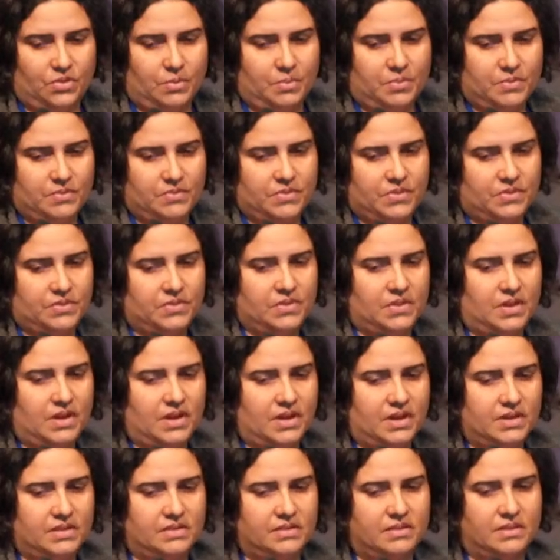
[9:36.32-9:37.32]
the top of those
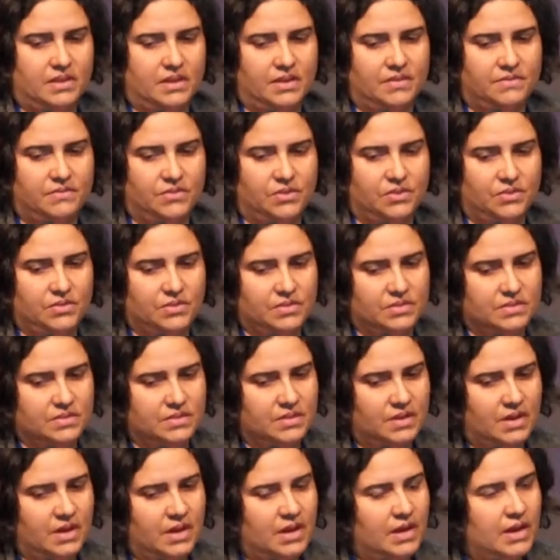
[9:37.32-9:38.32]
slides have
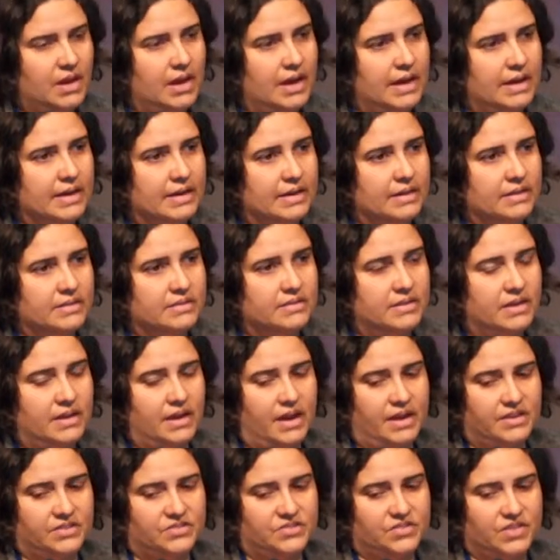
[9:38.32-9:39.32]
used
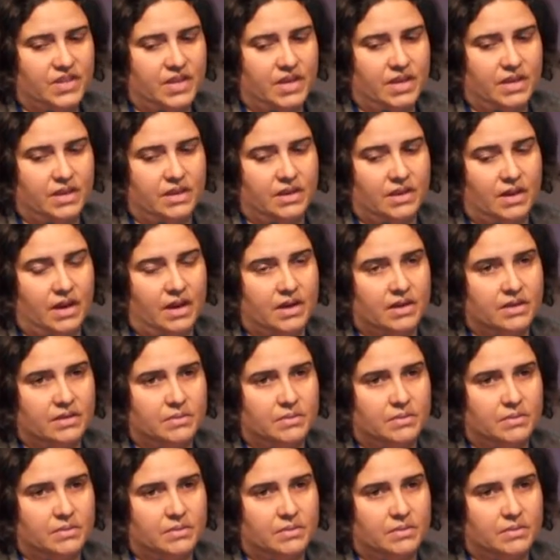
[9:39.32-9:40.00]
THC